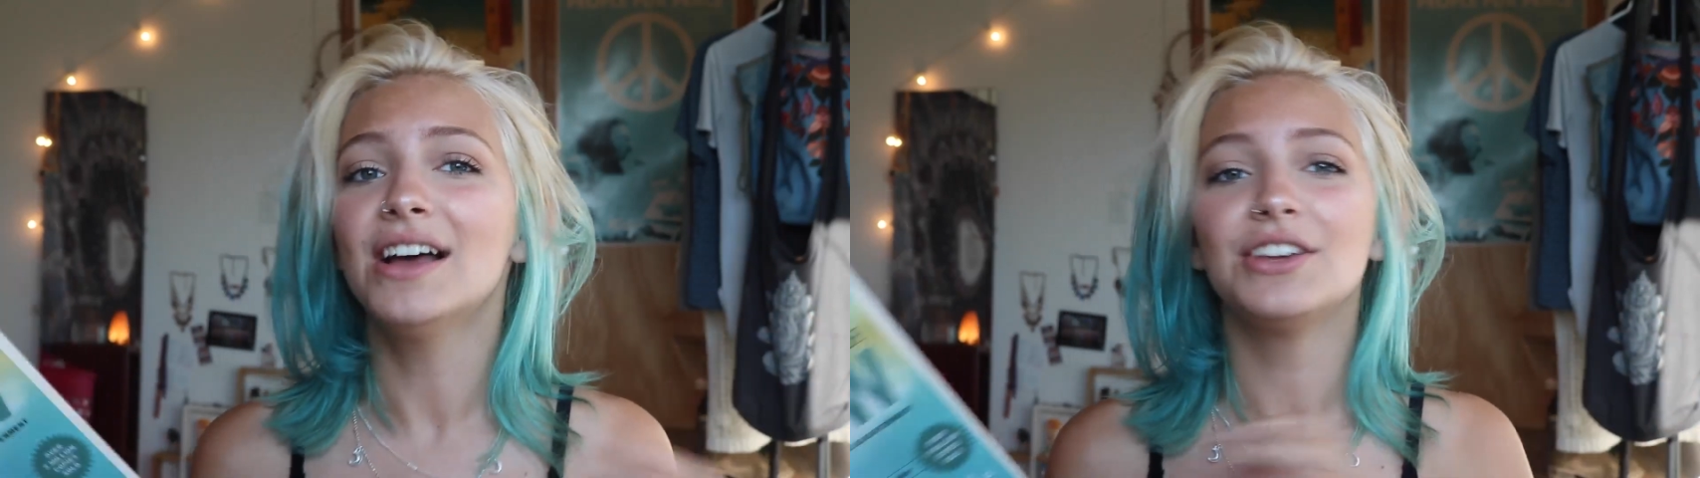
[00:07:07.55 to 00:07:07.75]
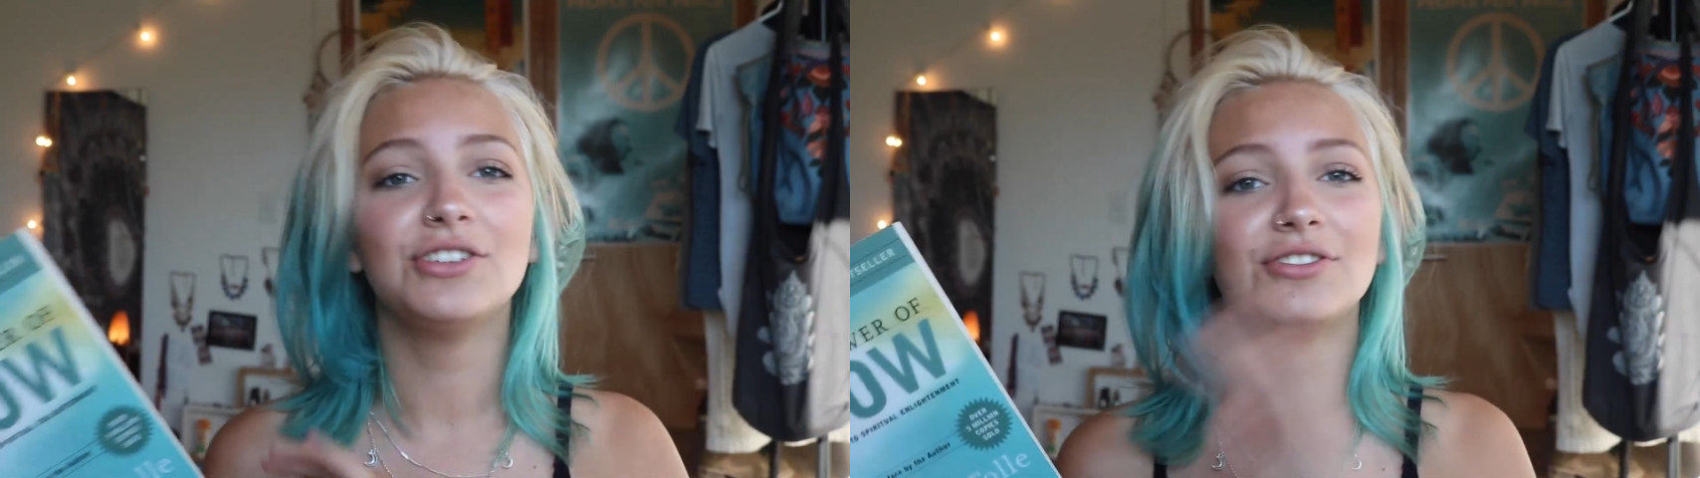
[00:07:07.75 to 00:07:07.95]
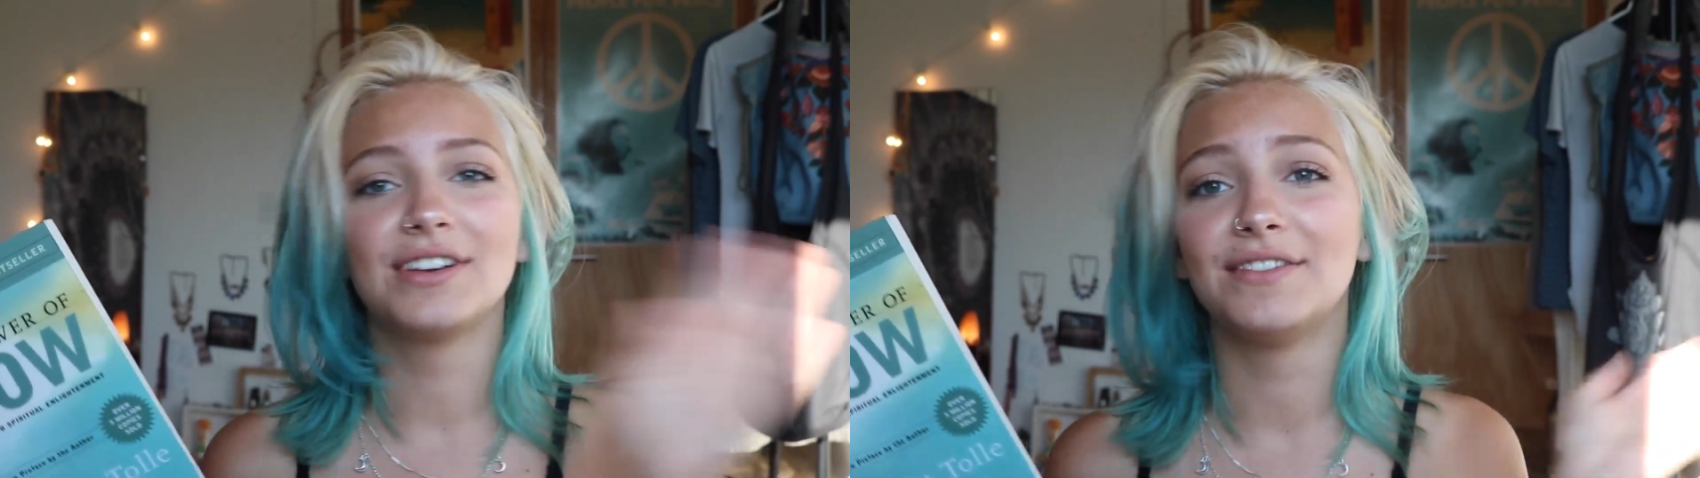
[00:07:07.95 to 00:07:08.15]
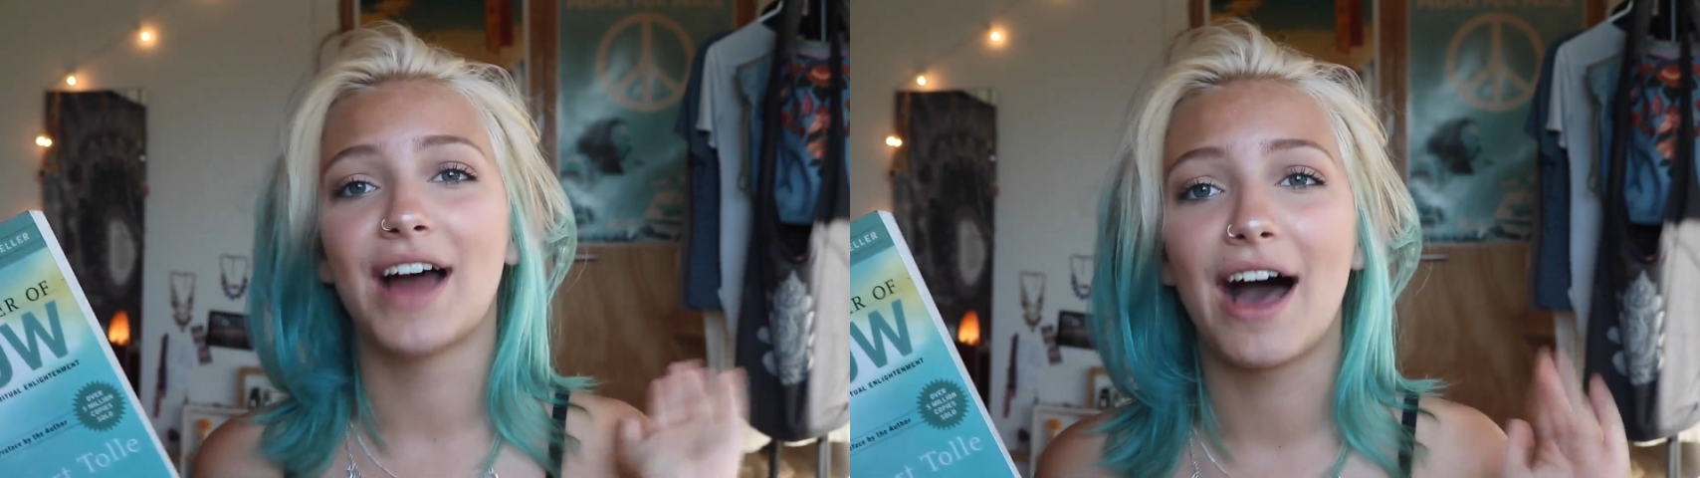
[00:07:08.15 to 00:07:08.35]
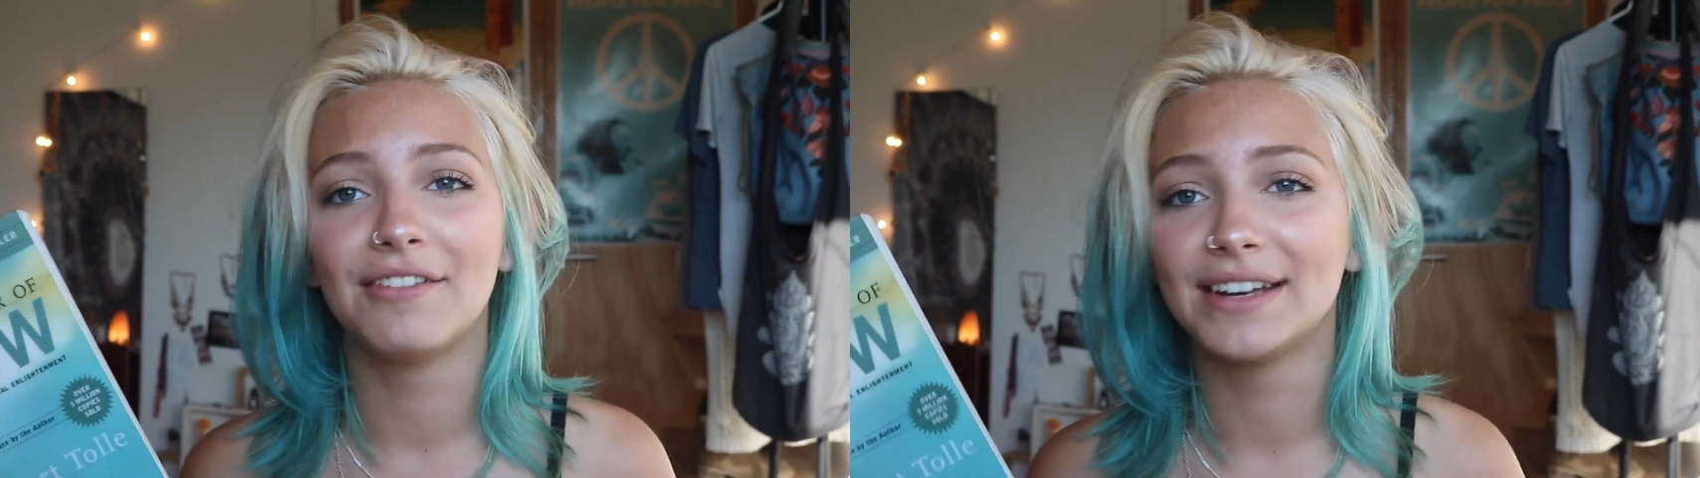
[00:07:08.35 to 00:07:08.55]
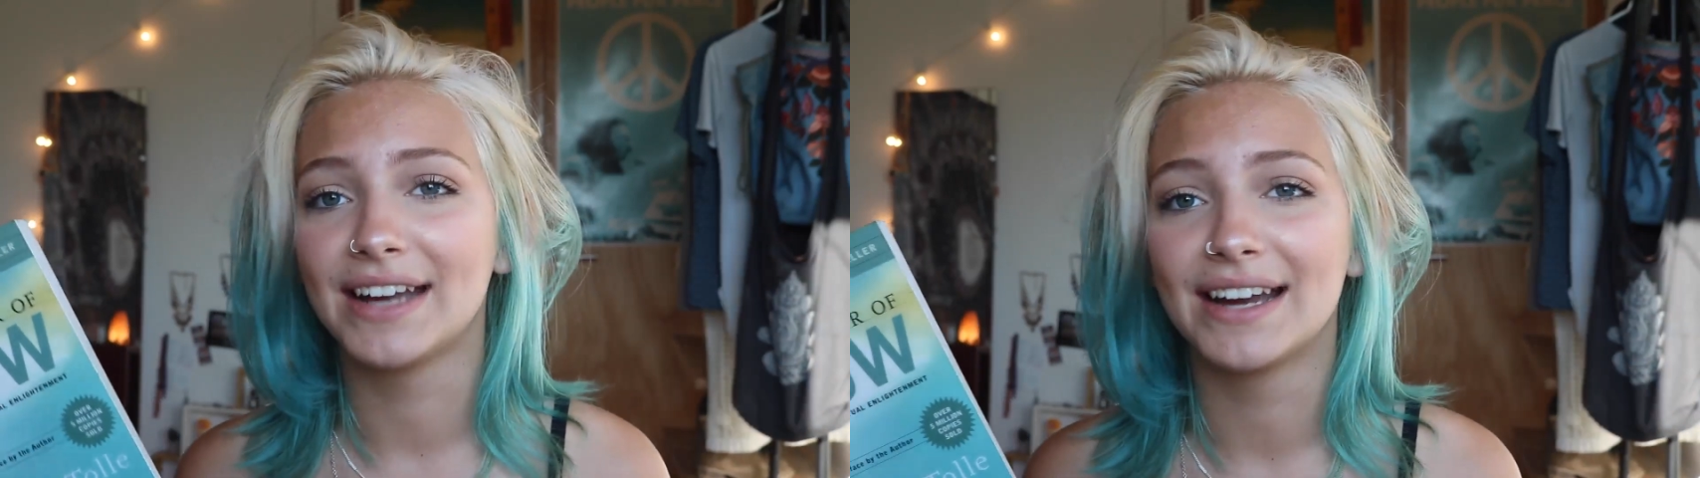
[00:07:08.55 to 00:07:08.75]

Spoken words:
You don't even have any